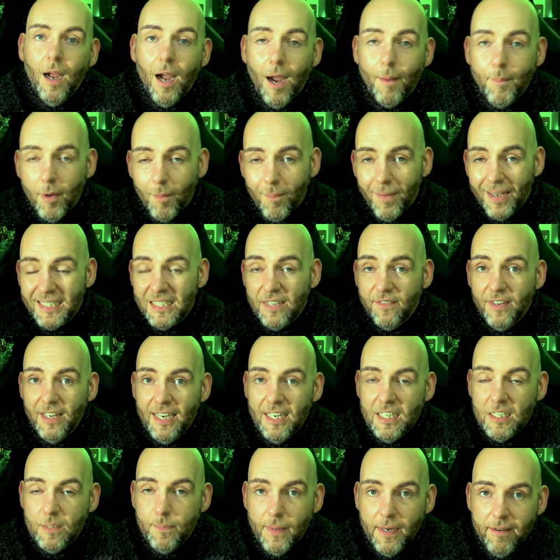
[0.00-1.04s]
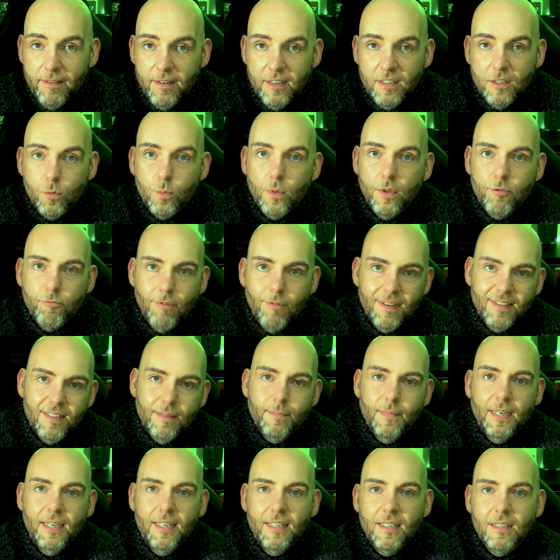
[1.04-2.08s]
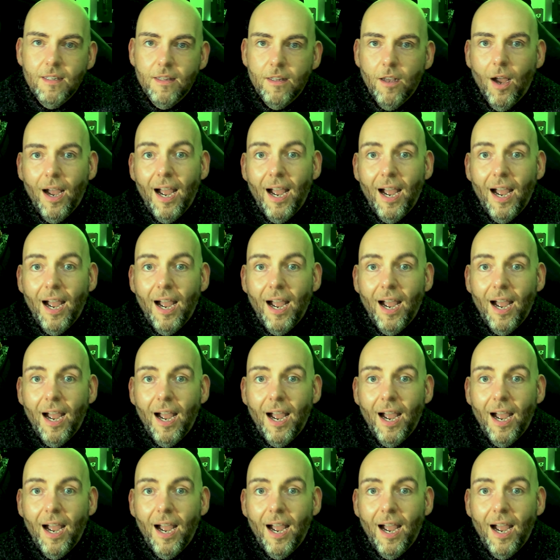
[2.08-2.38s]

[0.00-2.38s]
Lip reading: I'm not massively experienced with resin minis,